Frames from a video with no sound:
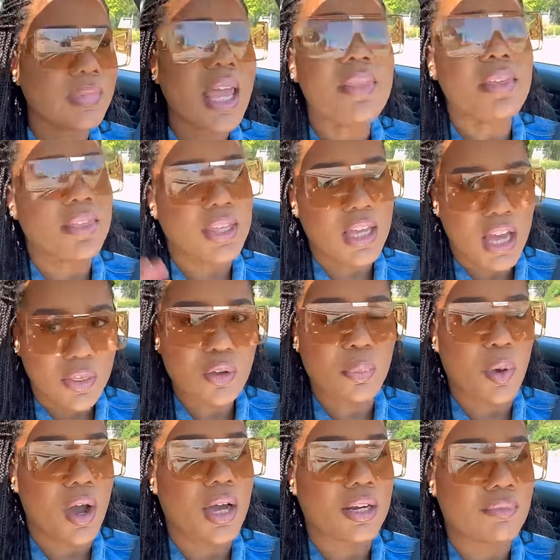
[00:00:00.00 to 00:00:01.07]
and then the other
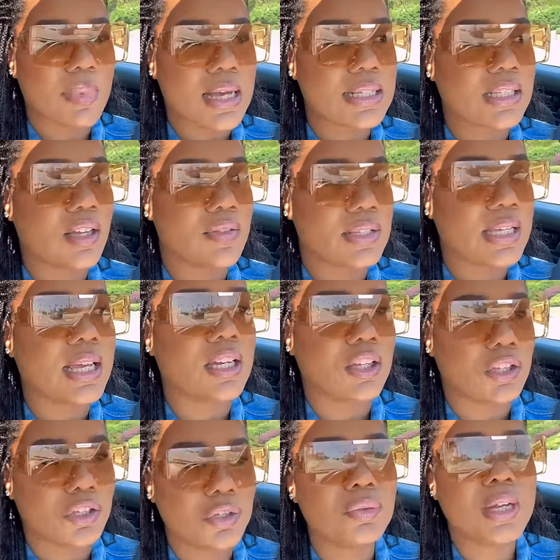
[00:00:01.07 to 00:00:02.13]
part of myself said,
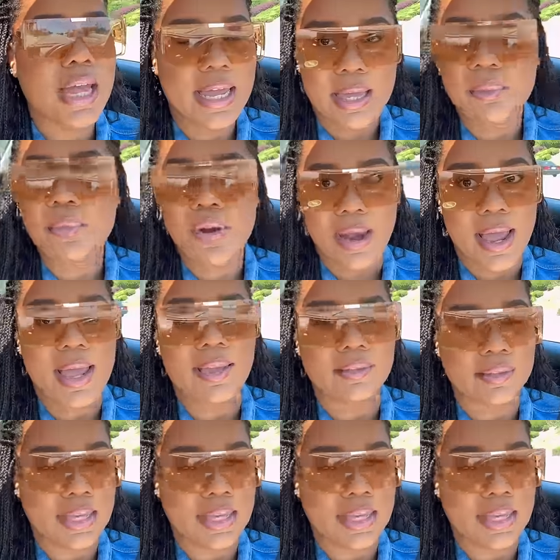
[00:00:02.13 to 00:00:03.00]
You damn right.